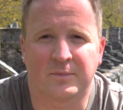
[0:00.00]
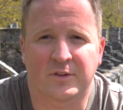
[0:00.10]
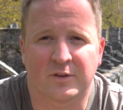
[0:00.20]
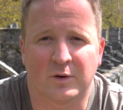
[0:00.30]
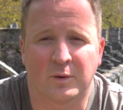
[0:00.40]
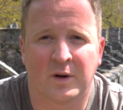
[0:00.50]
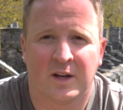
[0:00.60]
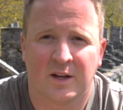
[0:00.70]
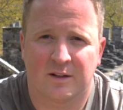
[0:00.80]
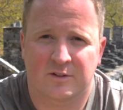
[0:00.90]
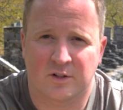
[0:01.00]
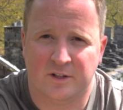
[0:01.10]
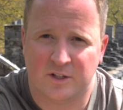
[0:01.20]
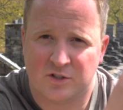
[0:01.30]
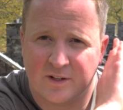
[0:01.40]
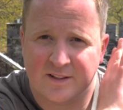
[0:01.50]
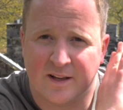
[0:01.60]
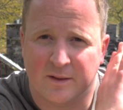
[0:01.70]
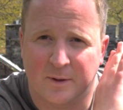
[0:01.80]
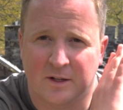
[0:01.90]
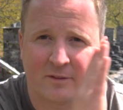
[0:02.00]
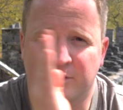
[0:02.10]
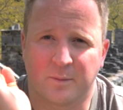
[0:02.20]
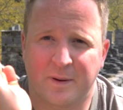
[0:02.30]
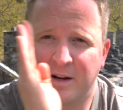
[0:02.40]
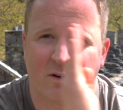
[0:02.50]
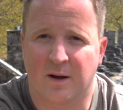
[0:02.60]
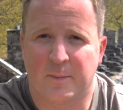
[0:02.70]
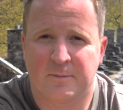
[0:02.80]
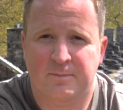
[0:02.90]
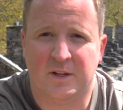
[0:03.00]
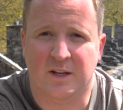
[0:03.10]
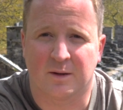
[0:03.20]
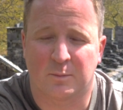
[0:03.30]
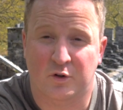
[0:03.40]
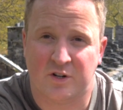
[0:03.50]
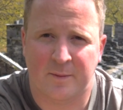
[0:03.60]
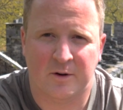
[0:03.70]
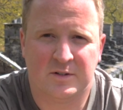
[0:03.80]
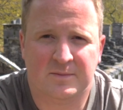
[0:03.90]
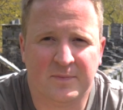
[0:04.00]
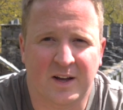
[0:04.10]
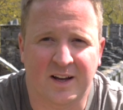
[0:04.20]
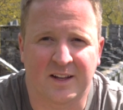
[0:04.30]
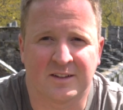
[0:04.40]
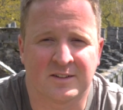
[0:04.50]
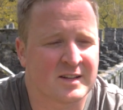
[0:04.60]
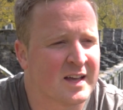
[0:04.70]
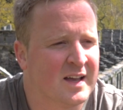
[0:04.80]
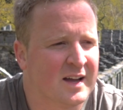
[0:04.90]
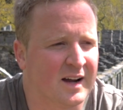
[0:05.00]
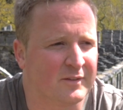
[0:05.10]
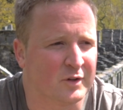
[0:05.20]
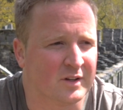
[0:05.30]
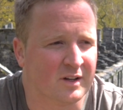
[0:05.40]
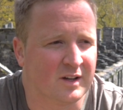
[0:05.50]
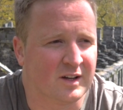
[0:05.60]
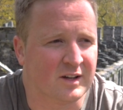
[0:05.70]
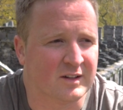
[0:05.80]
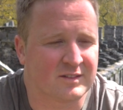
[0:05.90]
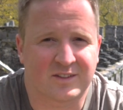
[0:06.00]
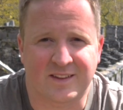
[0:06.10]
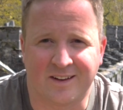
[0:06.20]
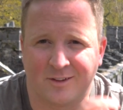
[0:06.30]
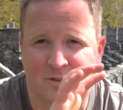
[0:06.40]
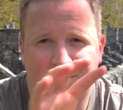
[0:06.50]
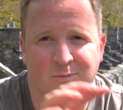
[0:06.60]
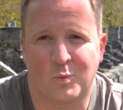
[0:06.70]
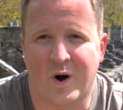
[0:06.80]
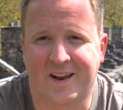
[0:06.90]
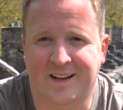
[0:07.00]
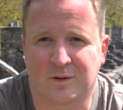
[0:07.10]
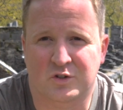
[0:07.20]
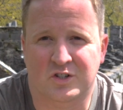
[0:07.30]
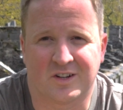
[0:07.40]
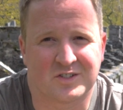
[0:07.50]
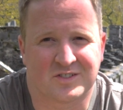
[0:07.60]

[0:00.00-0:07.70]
So just looking straight down the middle, I've done a panorama in portrait mode, and I've done a standard wide angle shot